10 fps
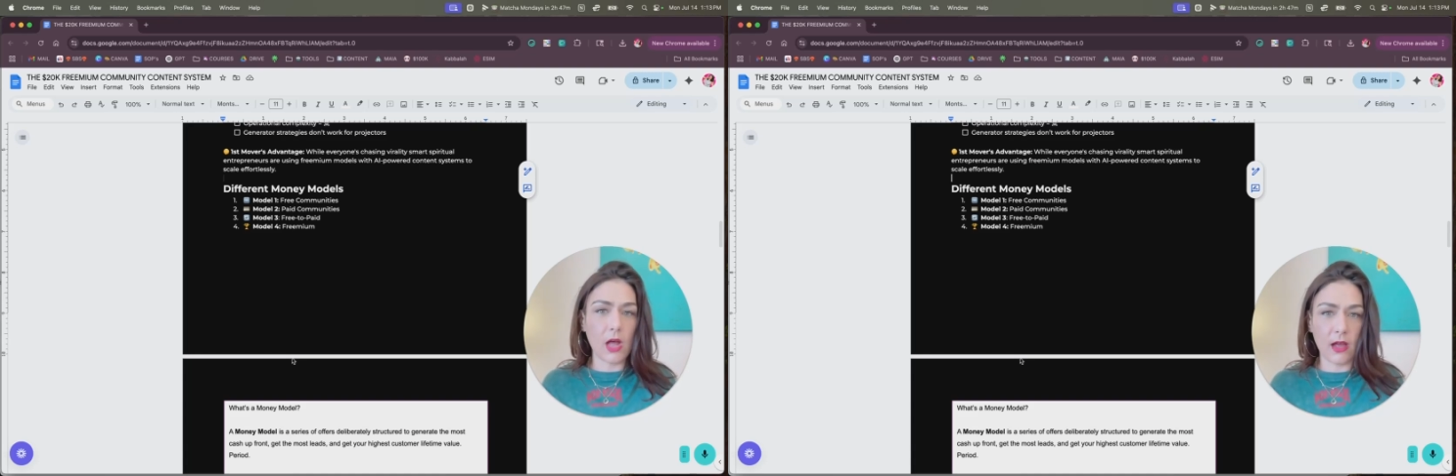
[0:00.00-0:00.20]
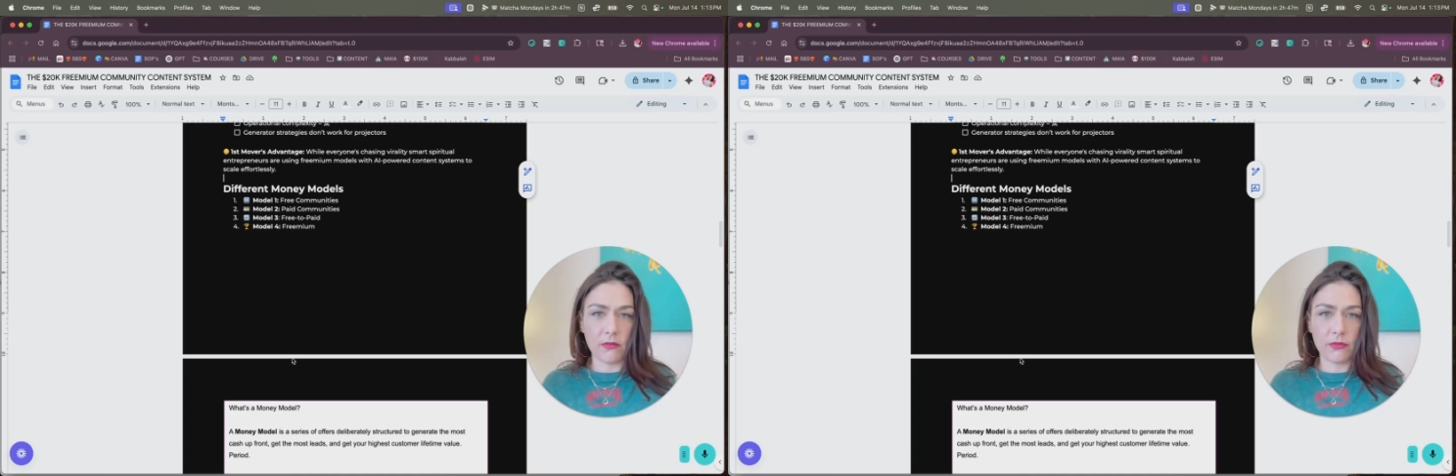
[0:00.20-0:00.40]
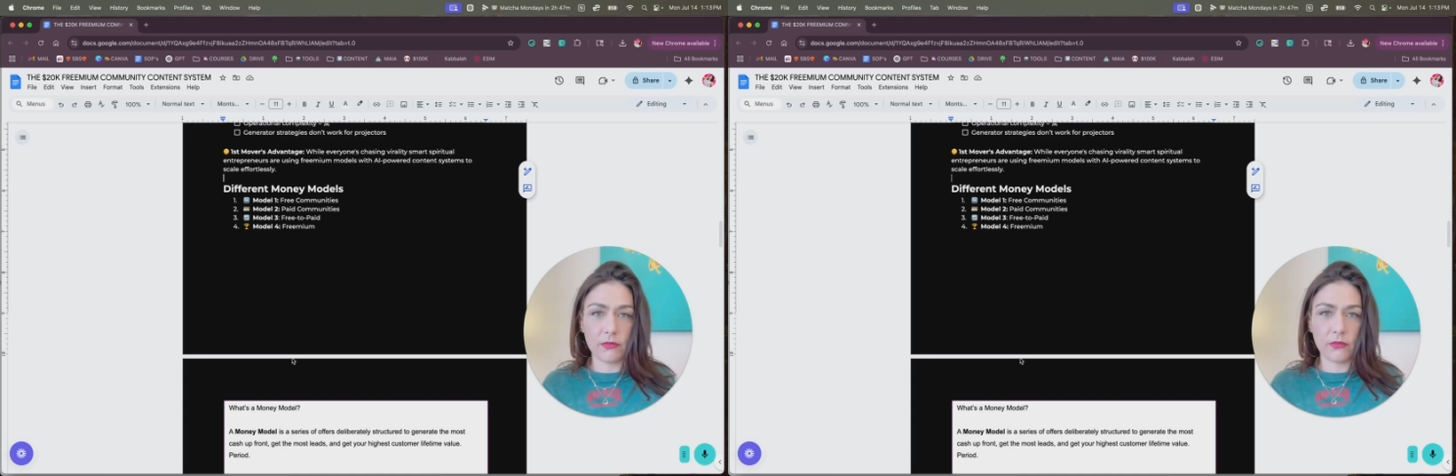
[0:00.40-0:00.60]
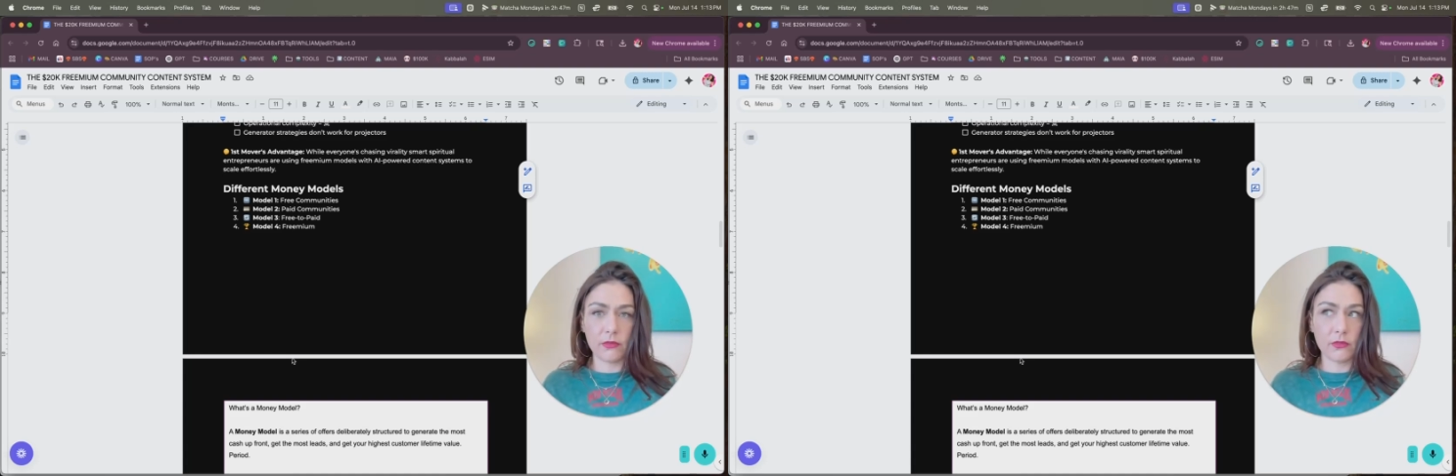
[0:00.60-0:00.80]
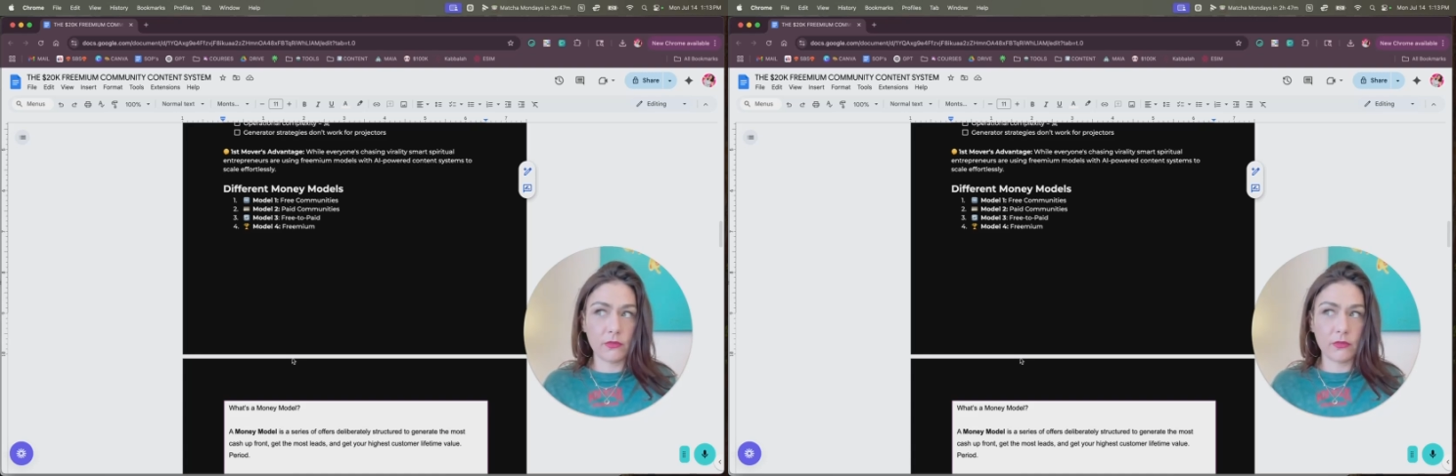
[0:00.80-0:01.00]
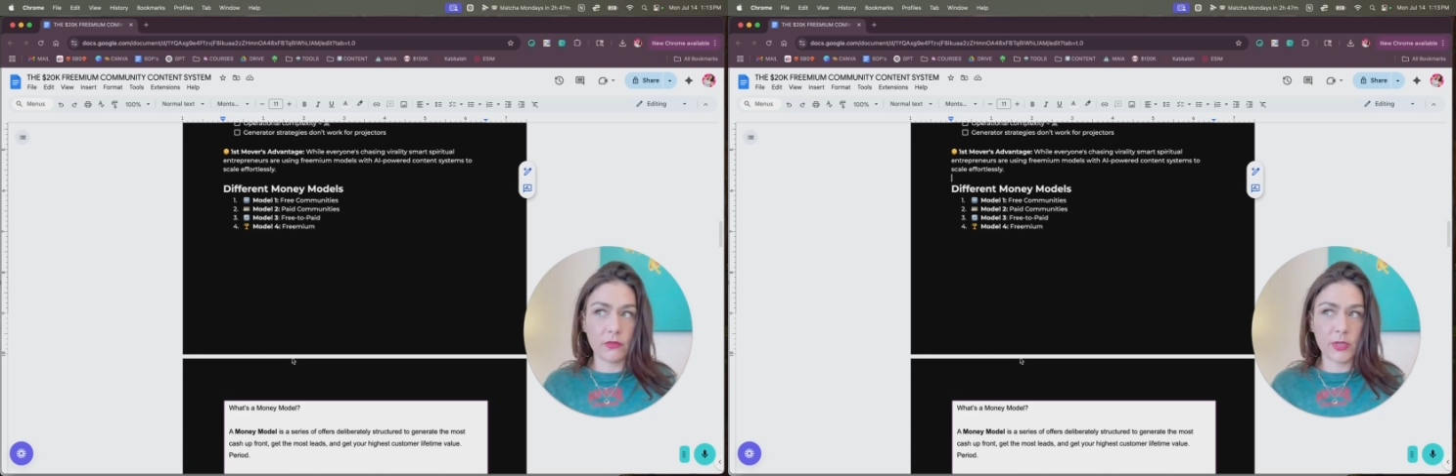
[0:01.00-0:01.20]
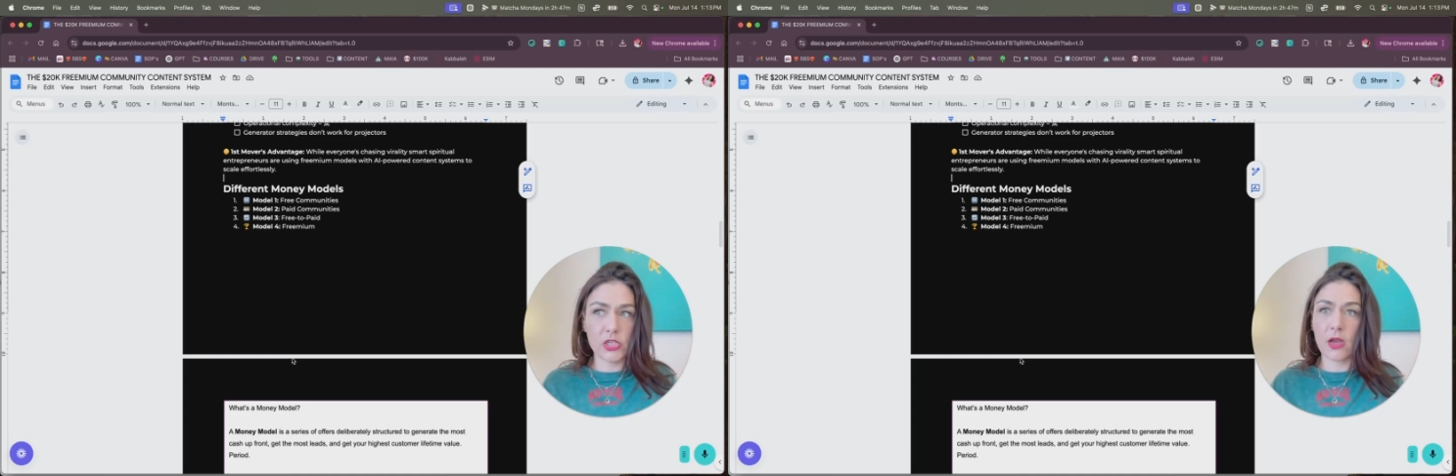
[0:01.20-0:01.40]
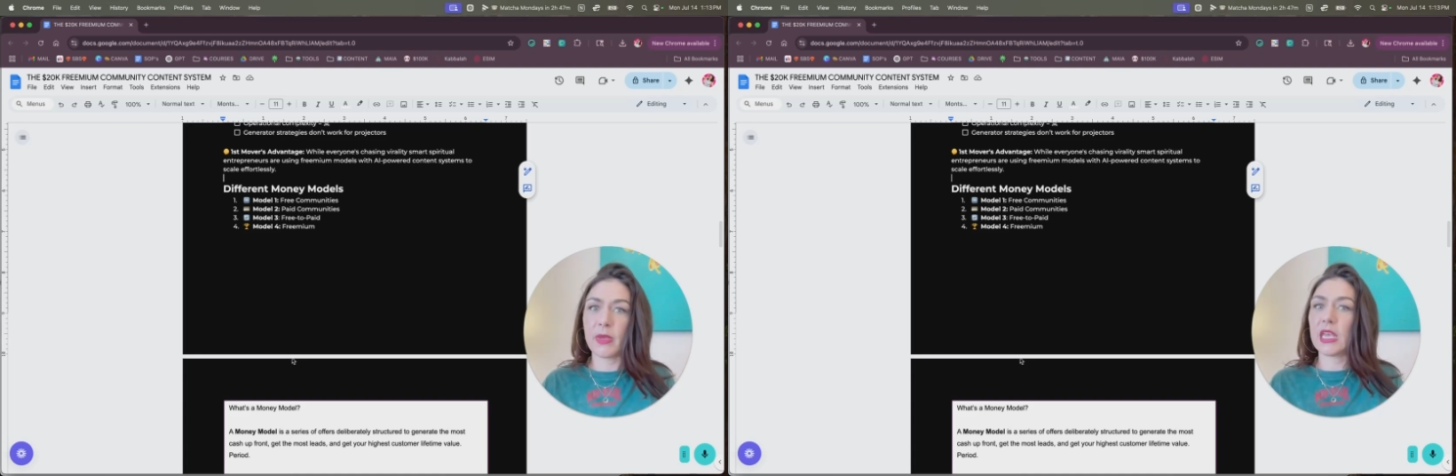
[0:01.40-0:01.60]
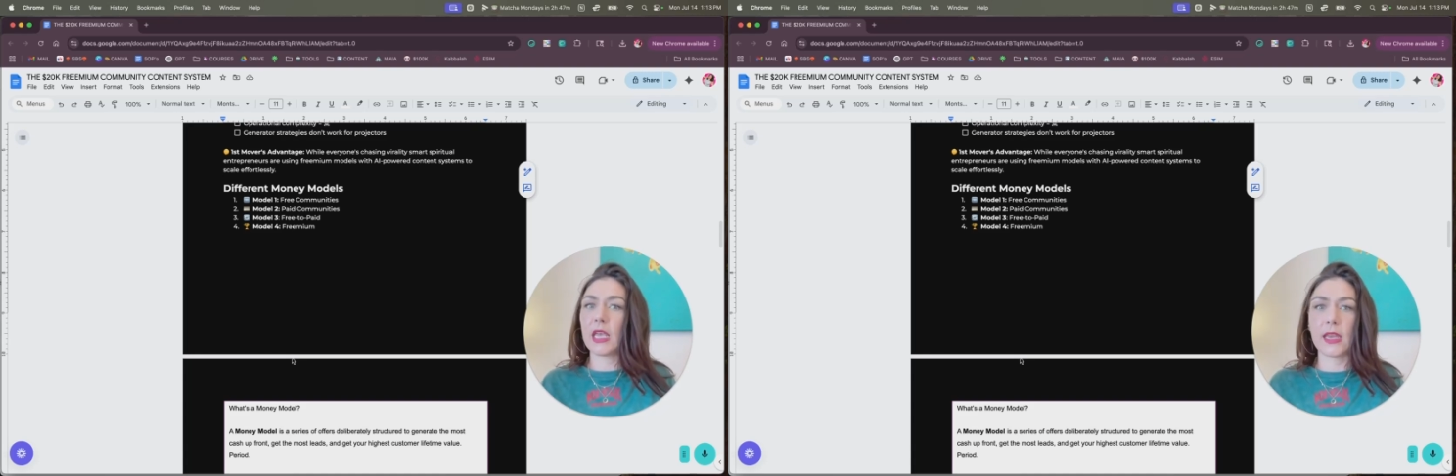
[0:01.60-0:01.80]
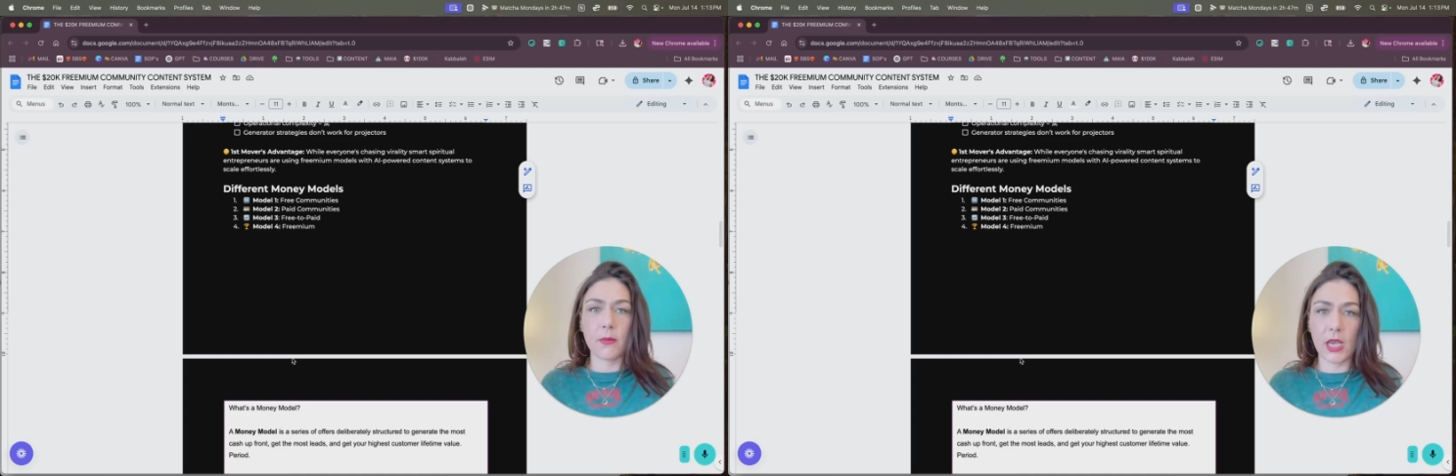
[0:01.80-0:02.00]
love, but you're not
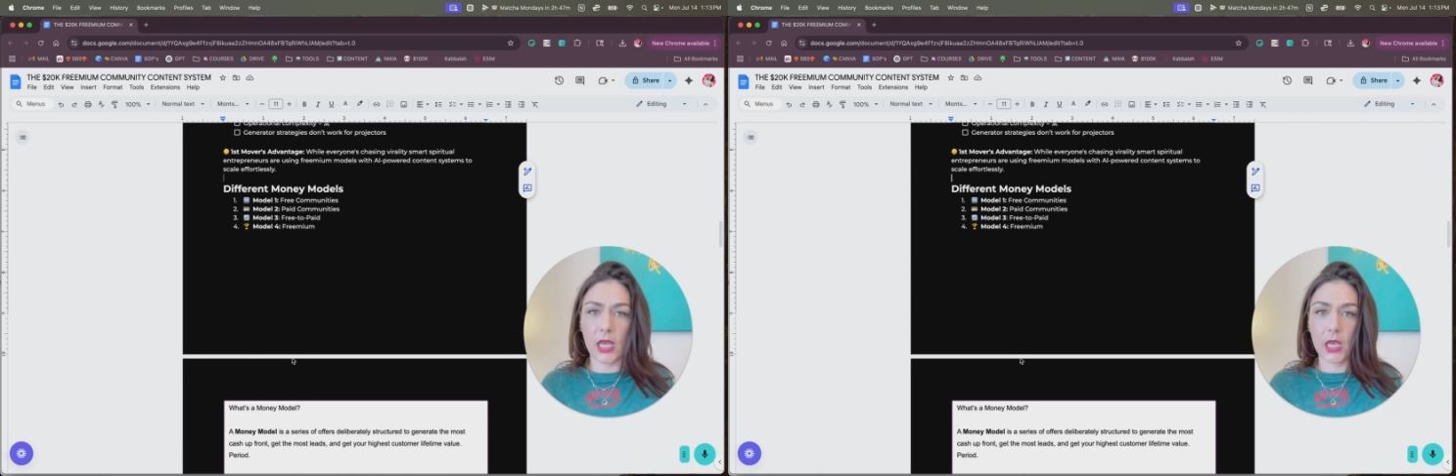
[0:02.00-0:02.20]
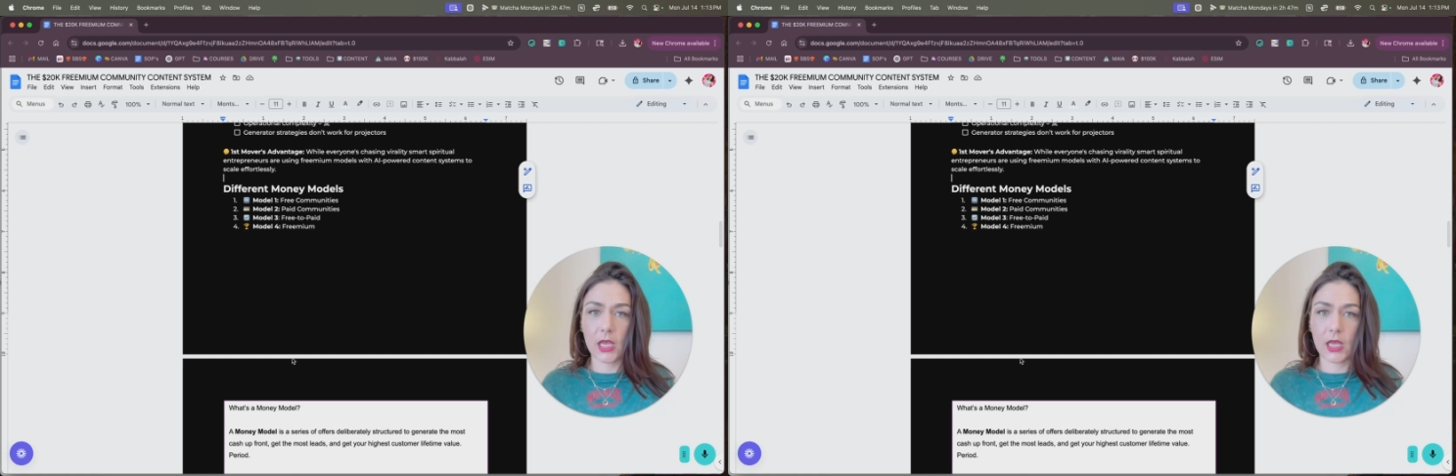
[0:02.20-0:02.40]
making any money.